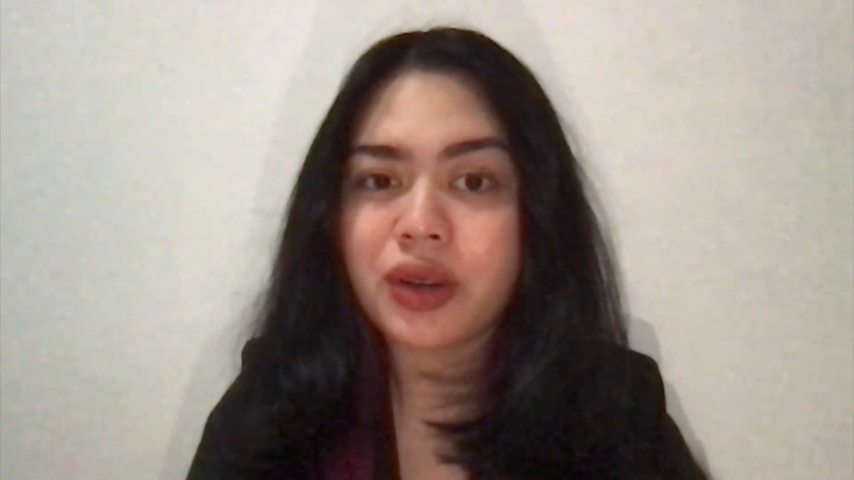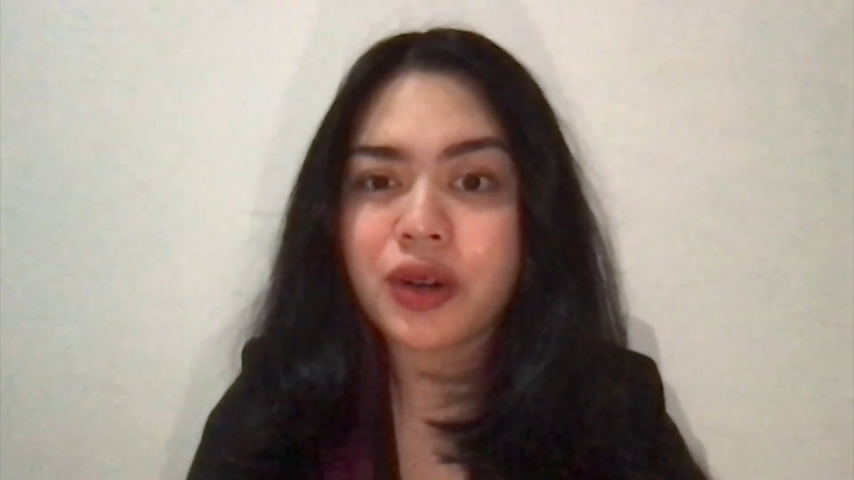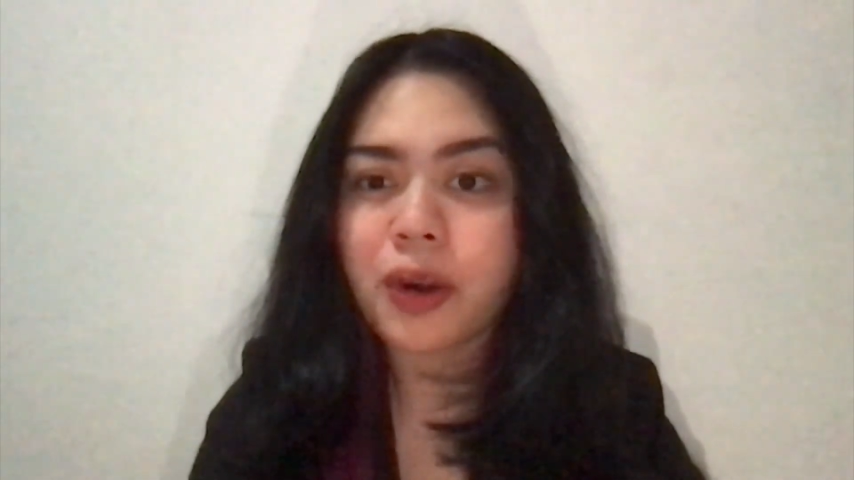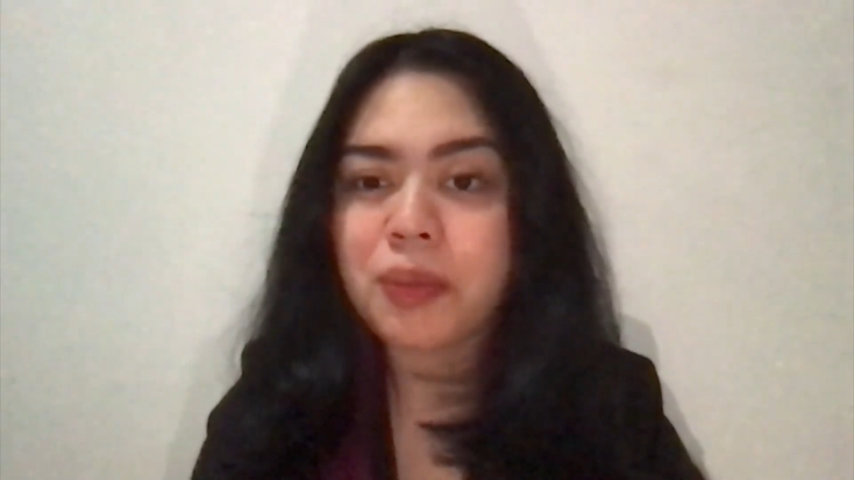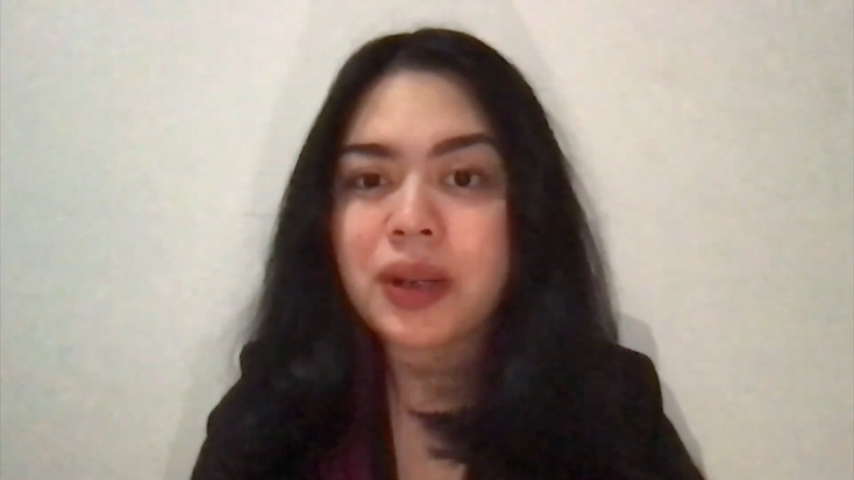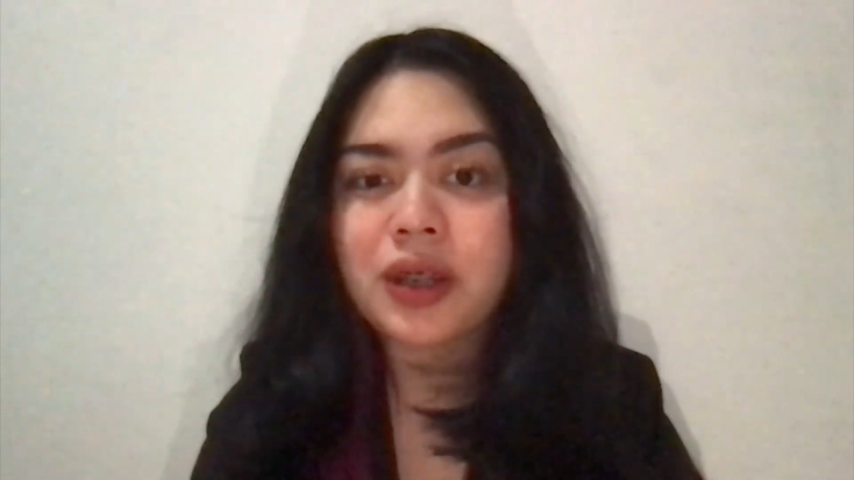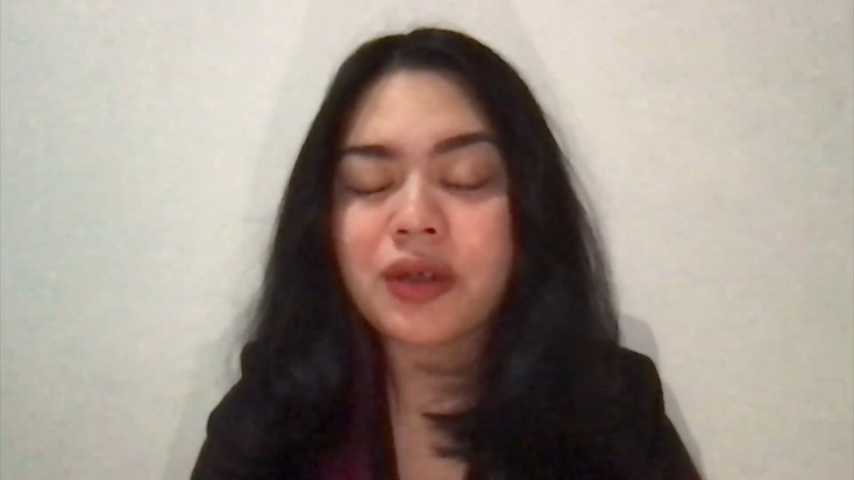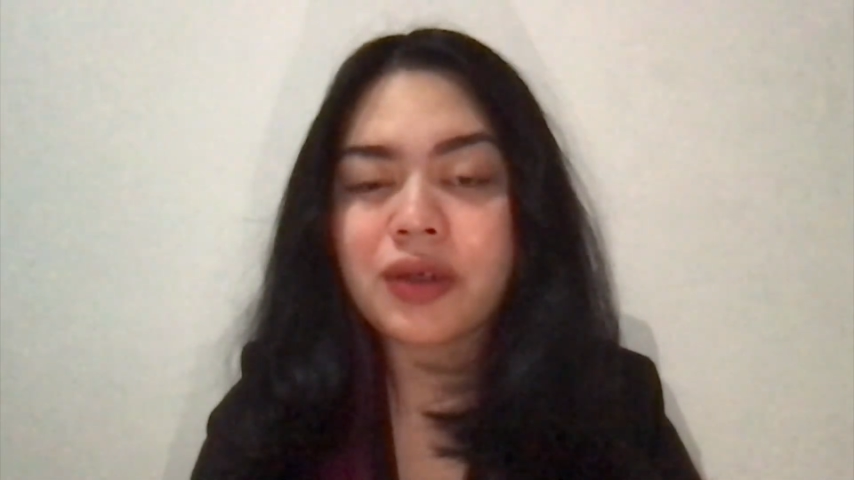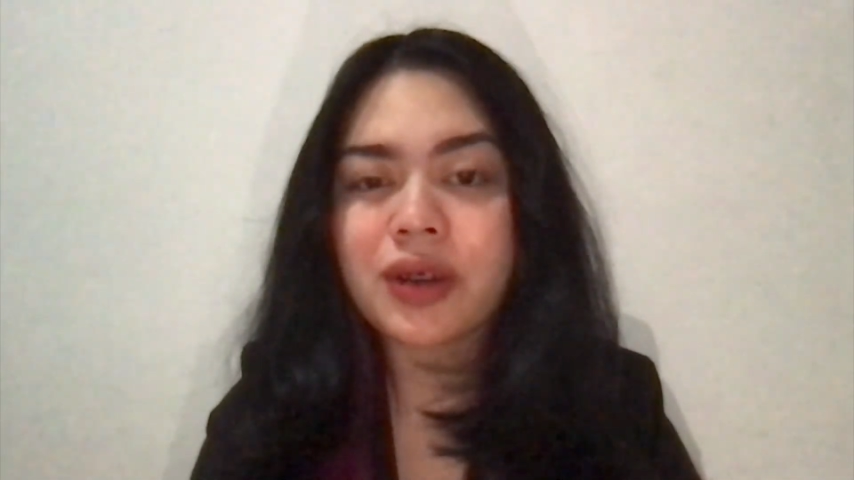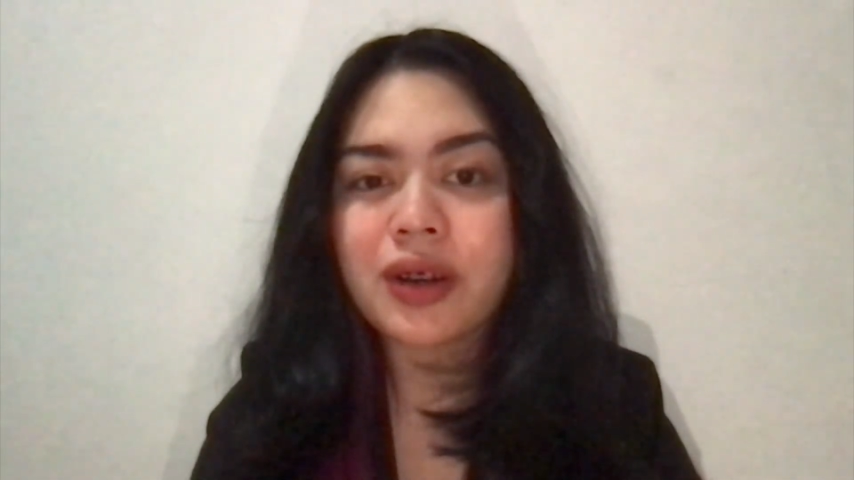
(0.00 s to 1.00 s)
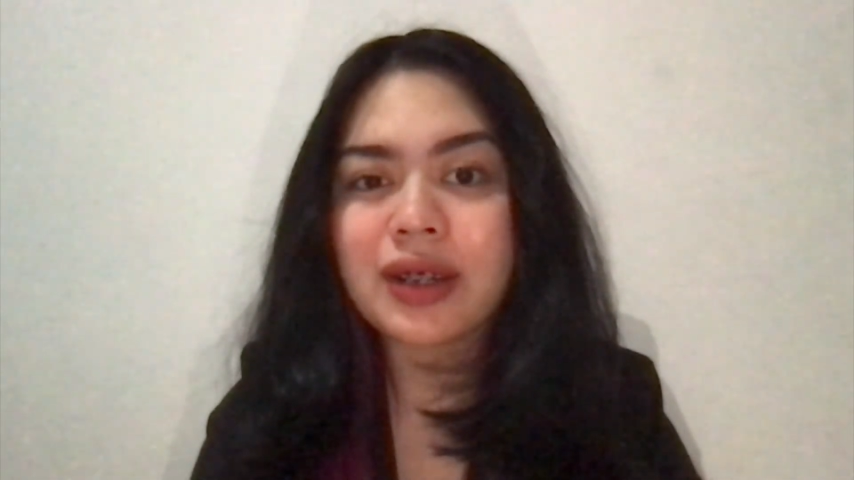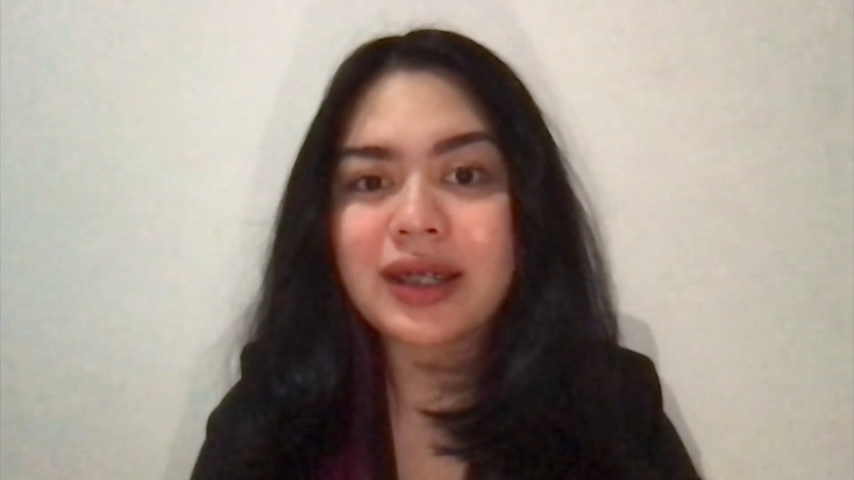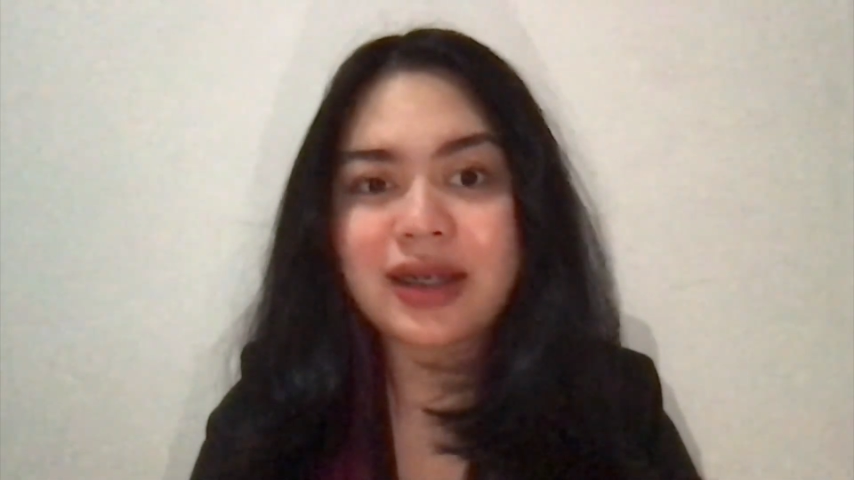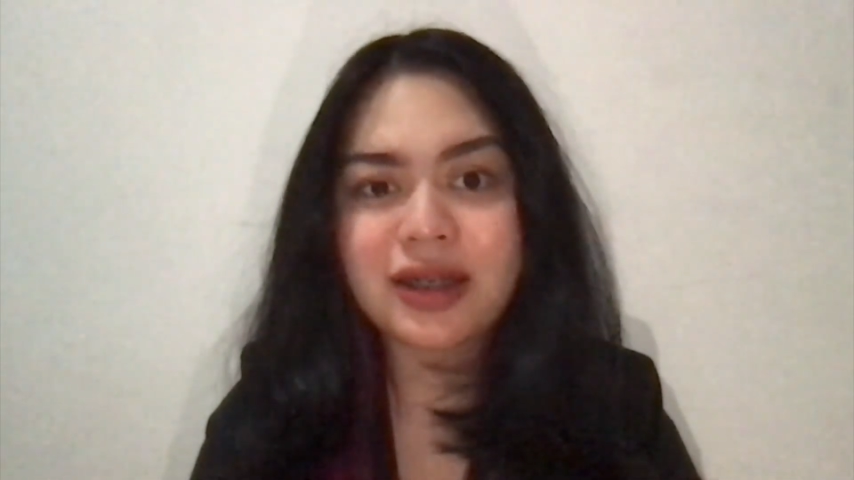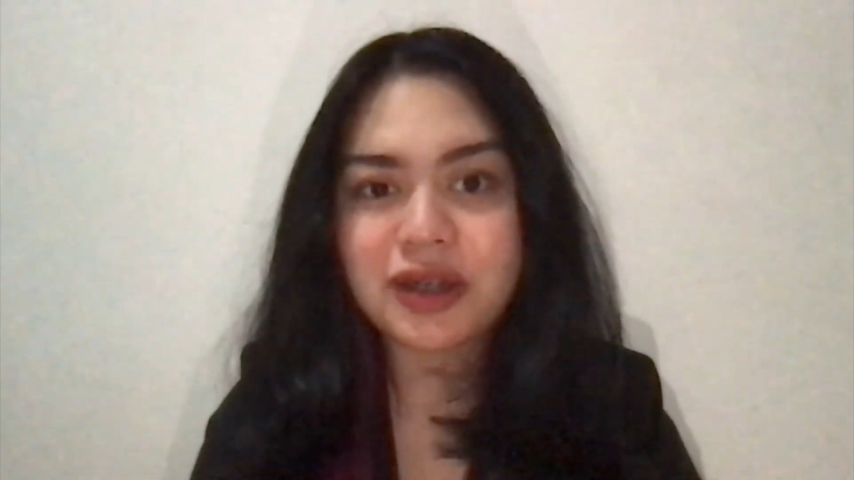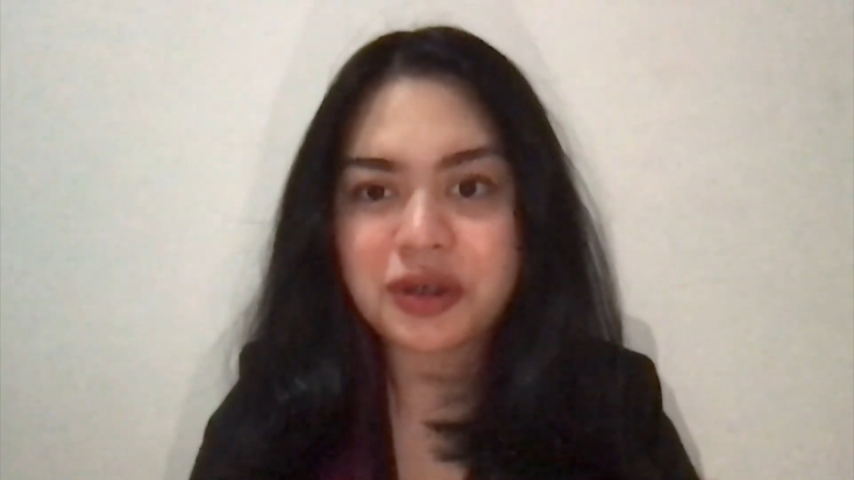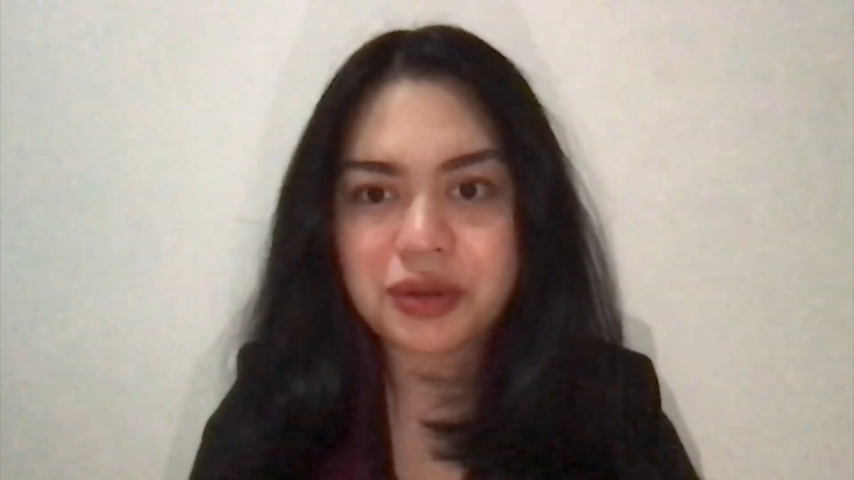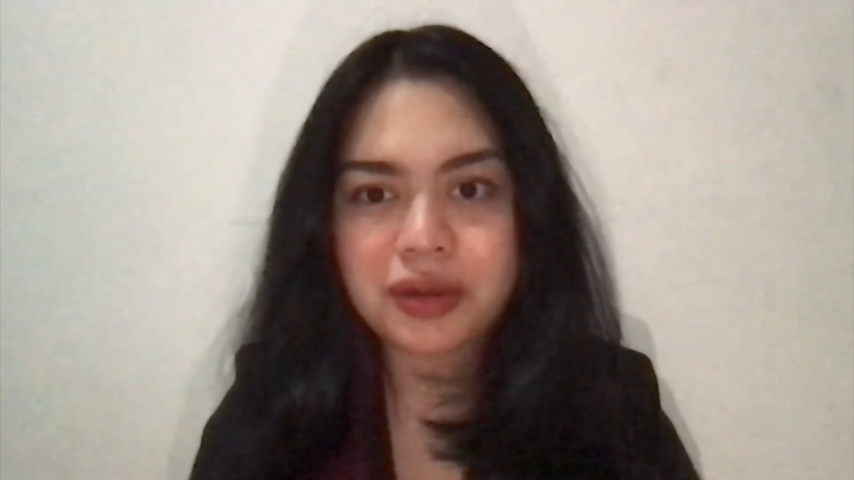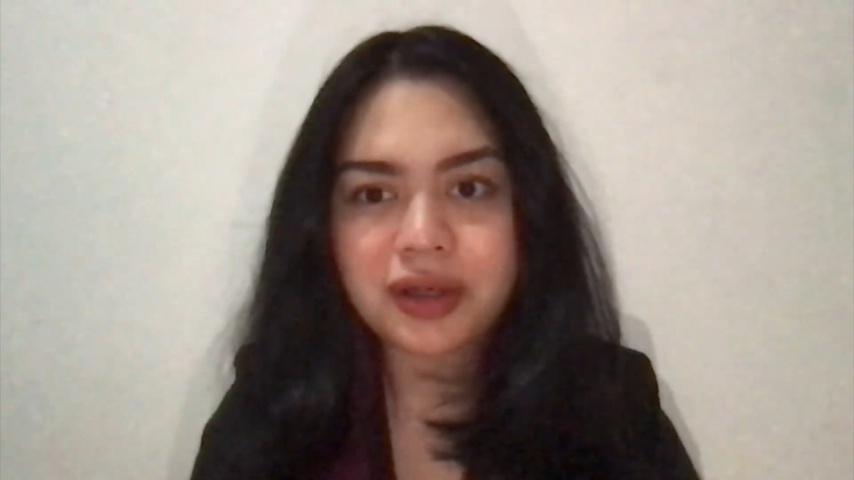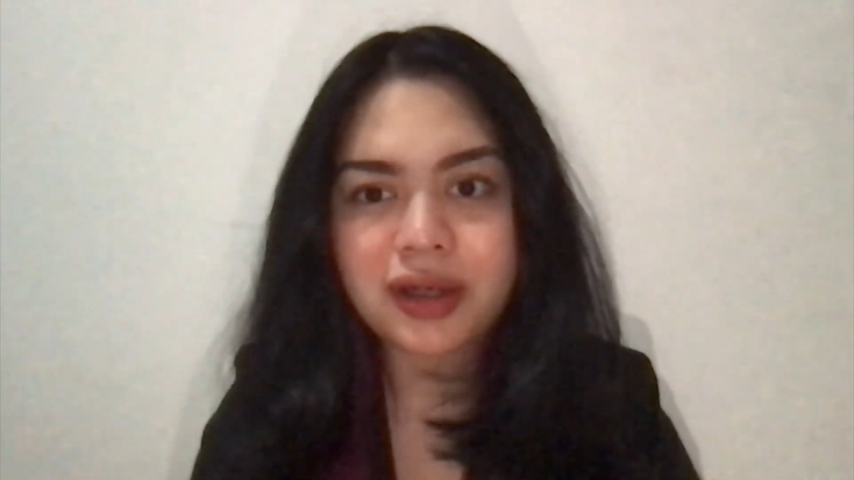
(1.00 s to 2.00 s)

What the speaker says: opinion regarding the issues,